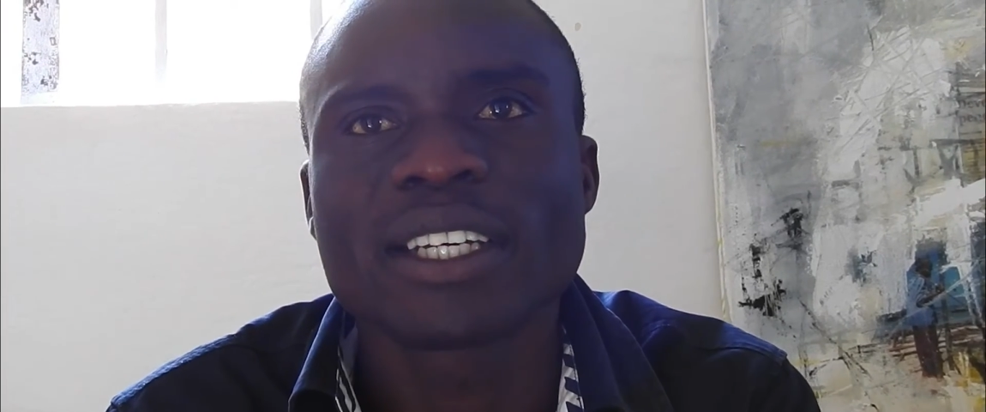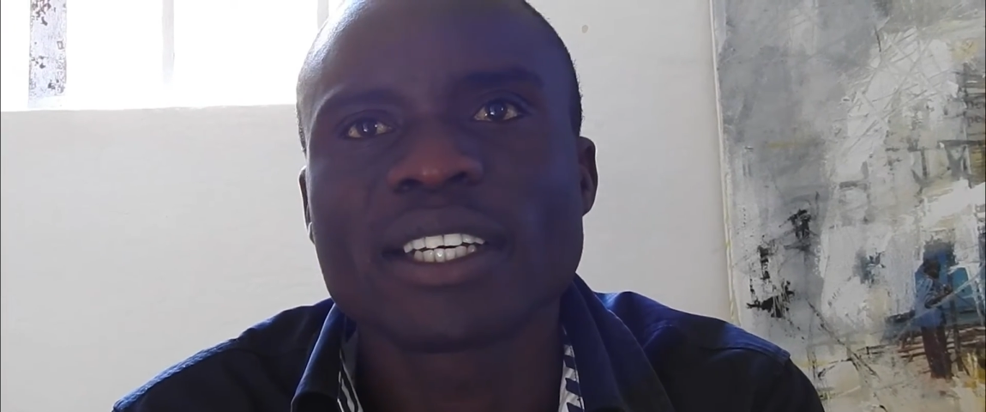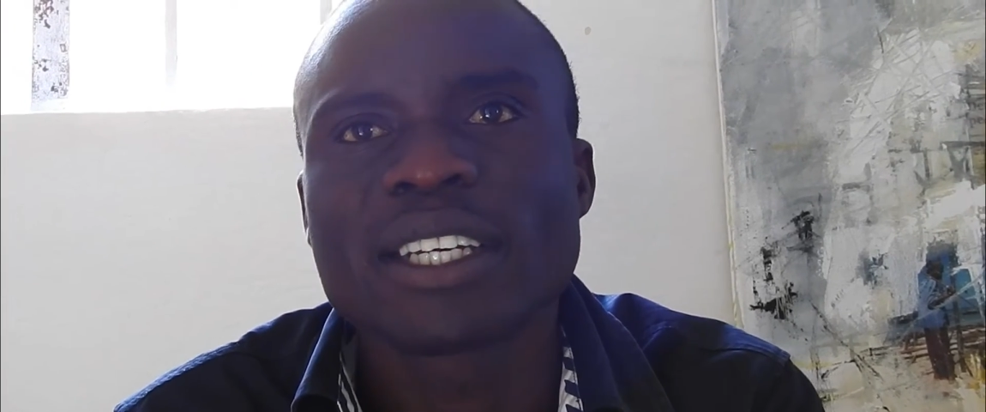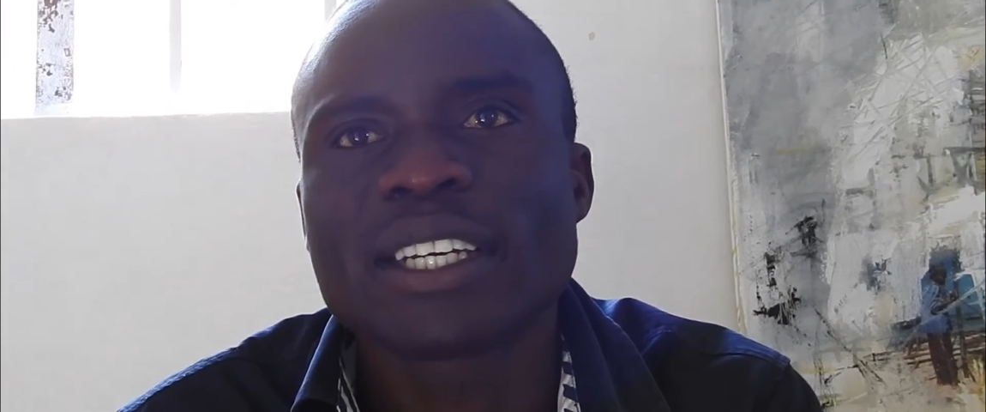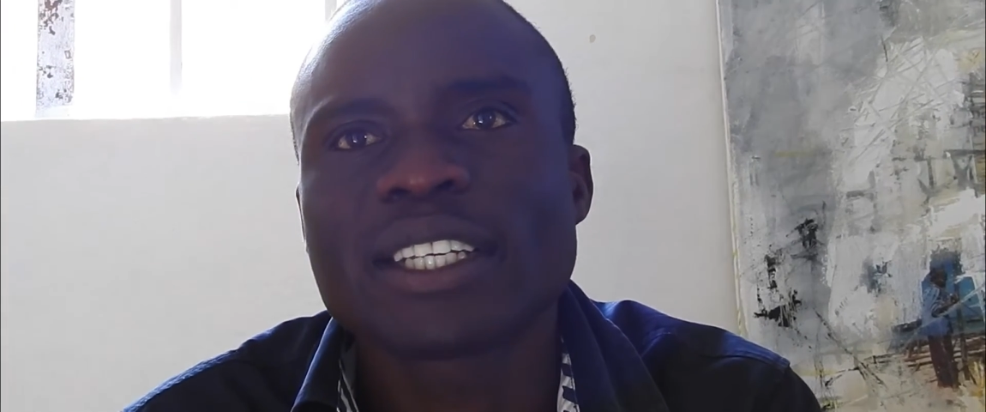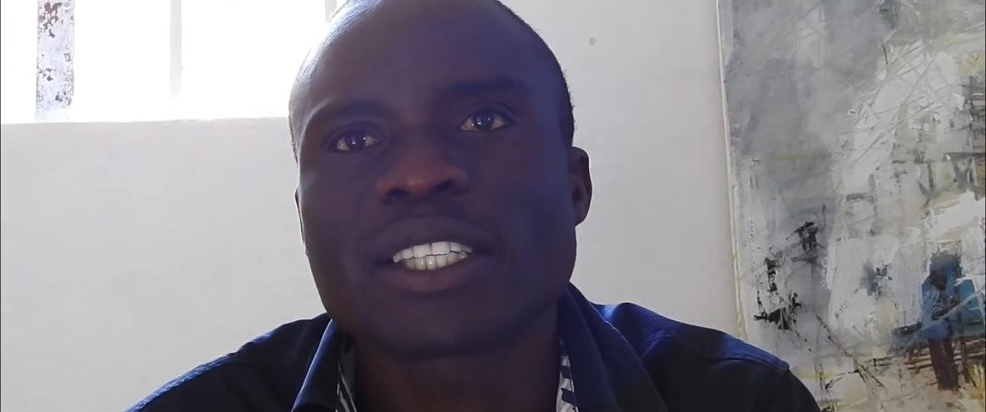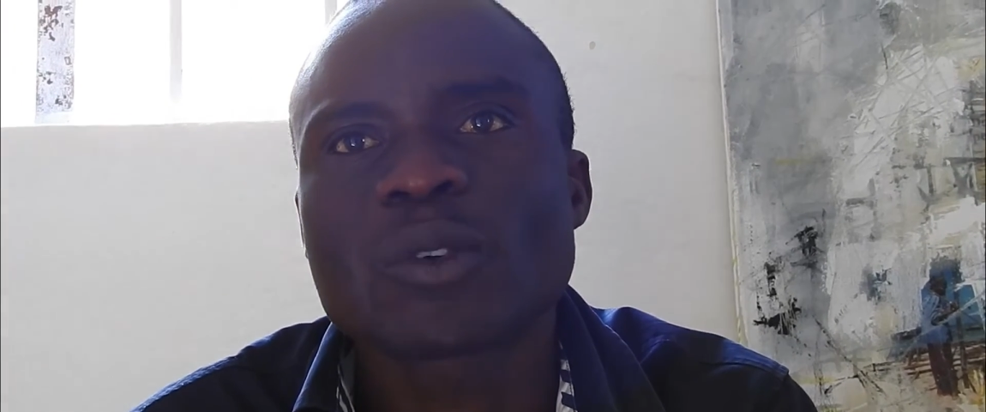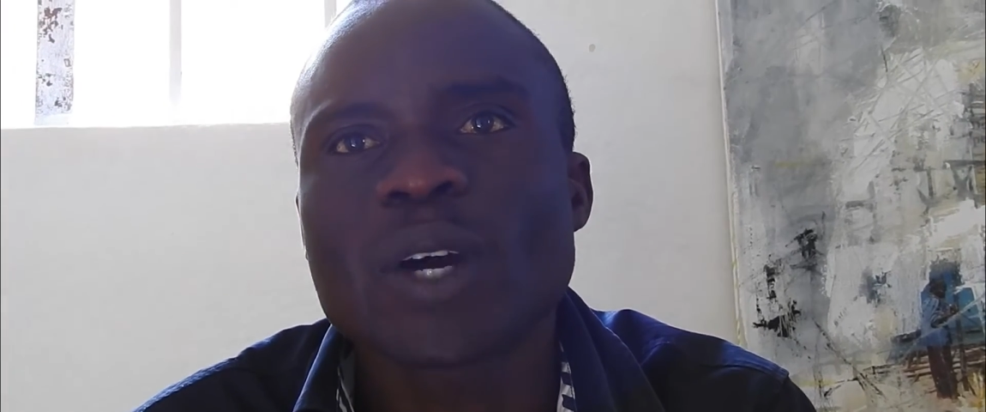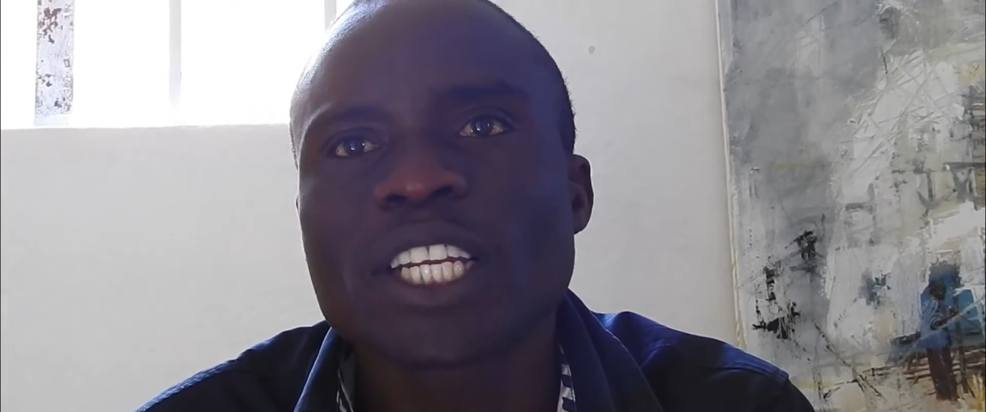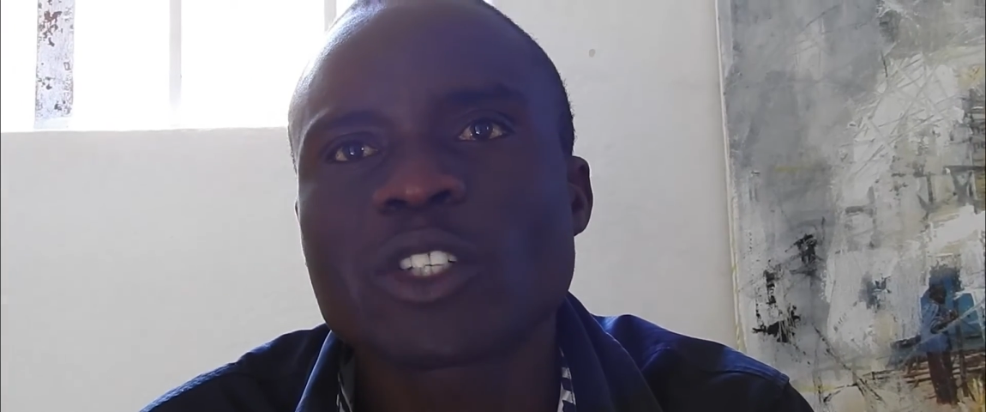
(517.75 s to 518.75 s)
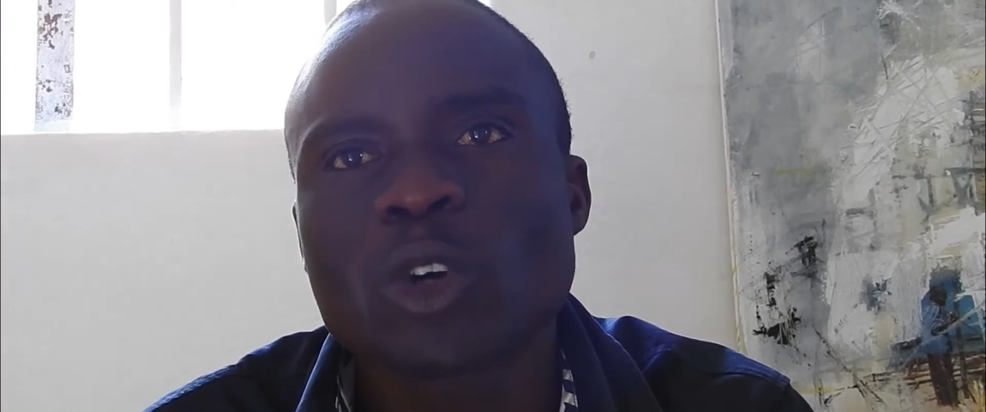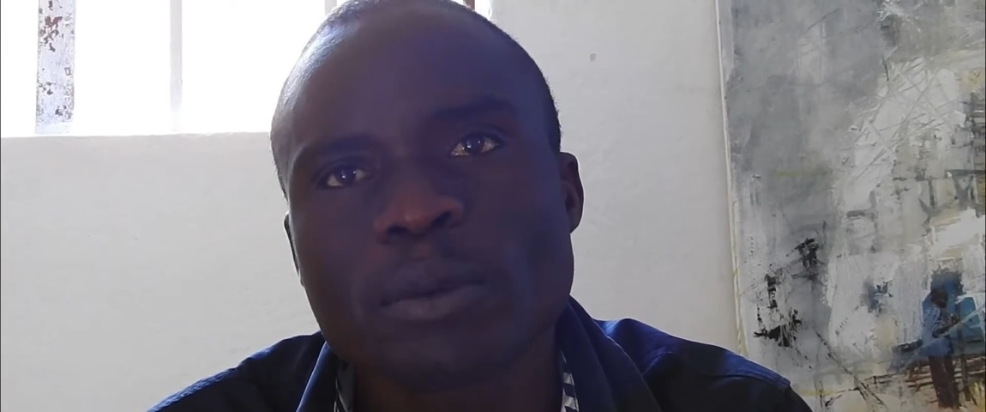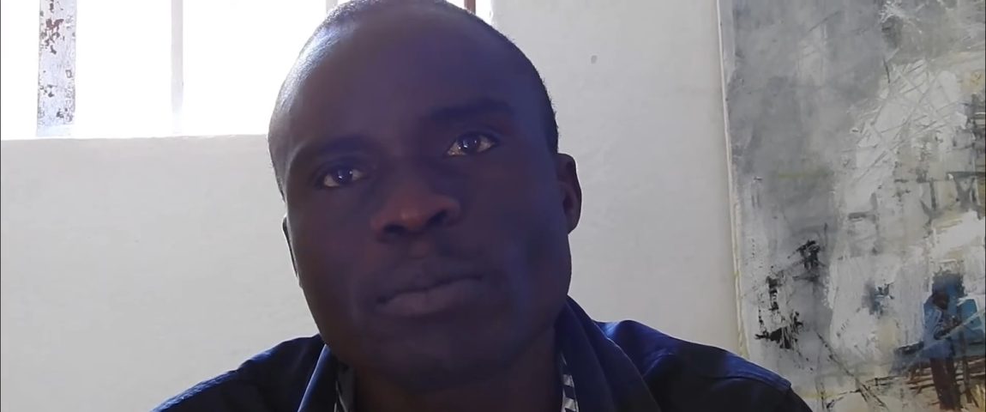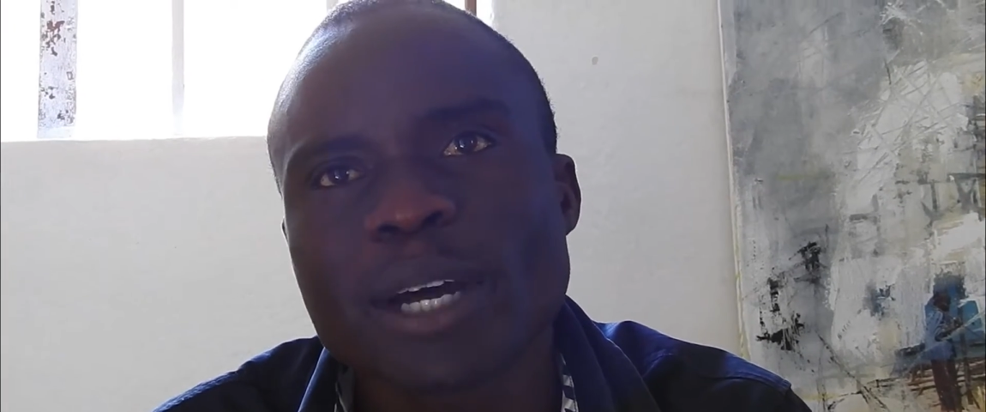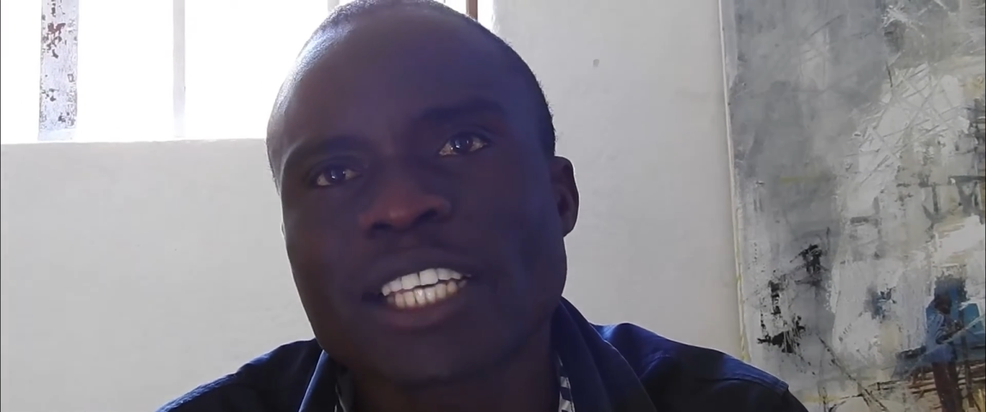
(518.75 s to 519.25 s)
is quality
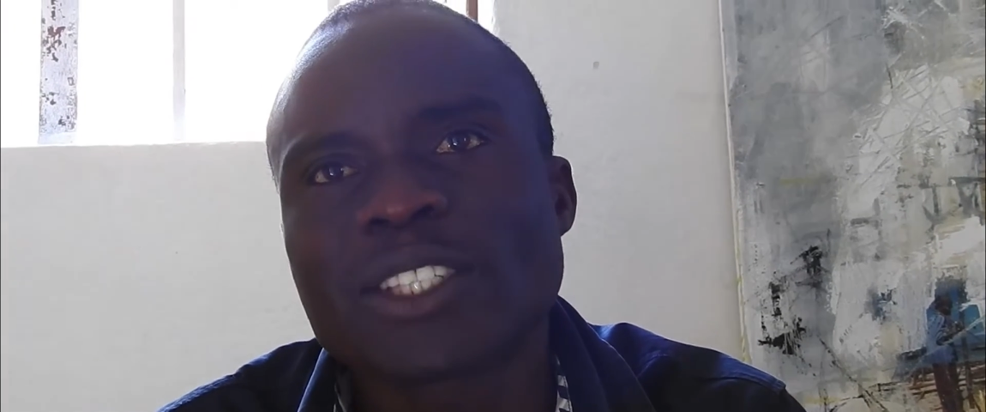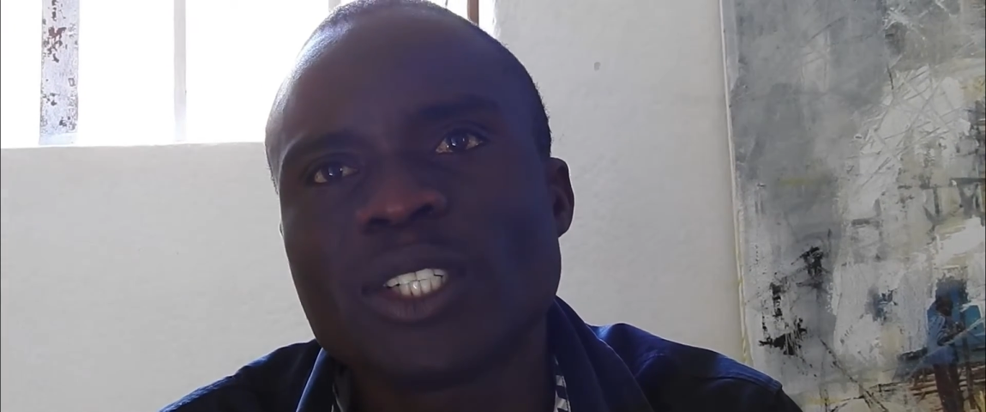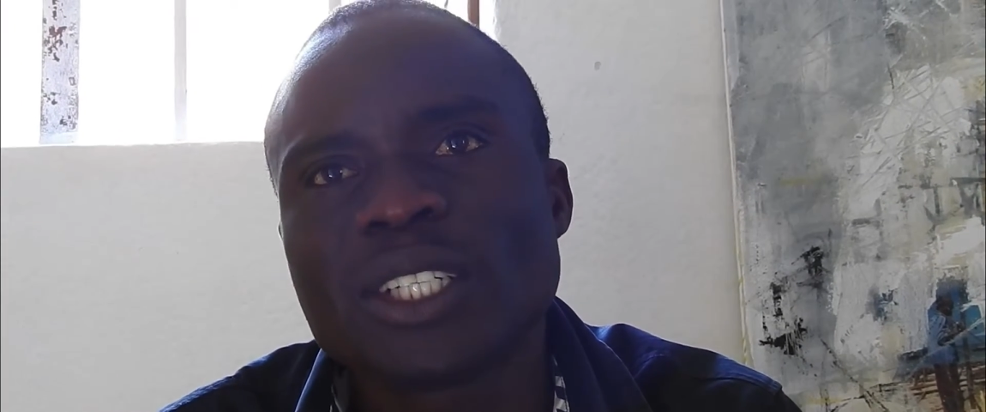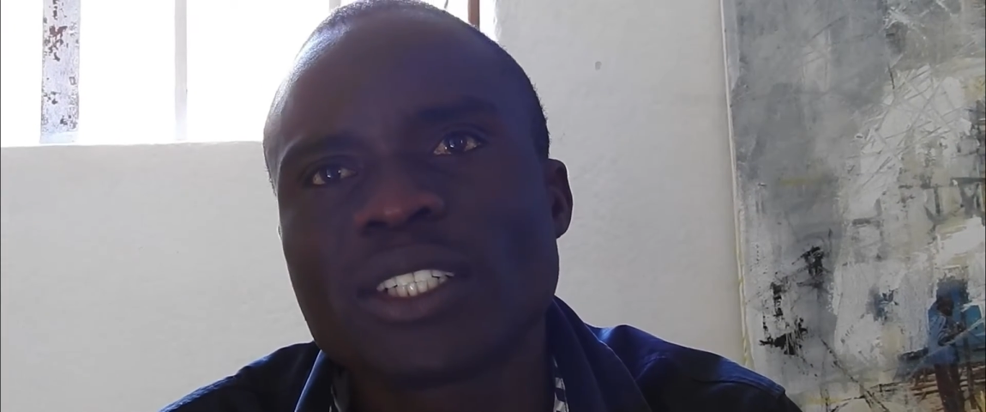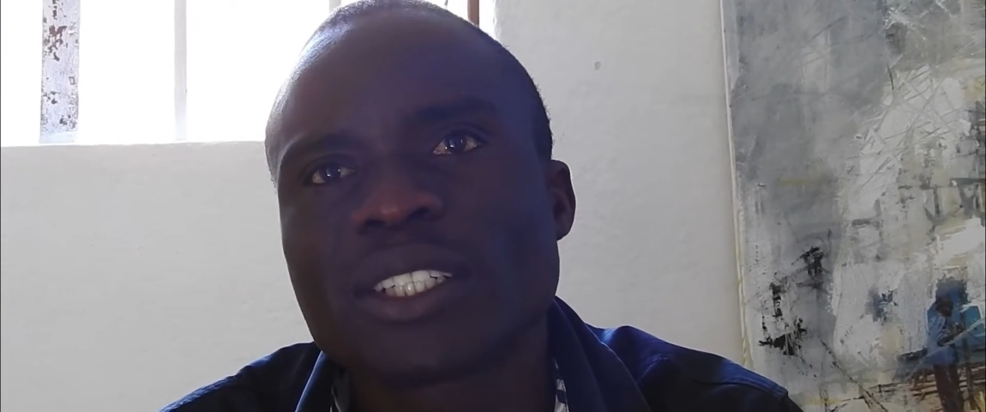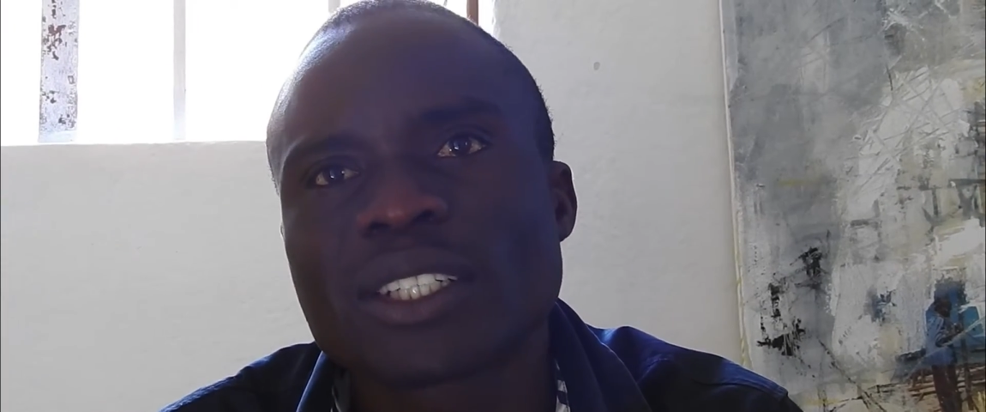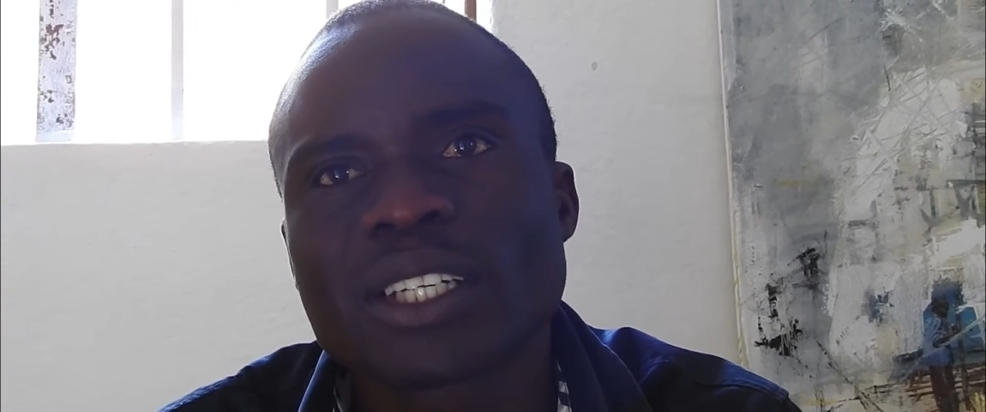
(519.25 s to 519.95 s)
compromised.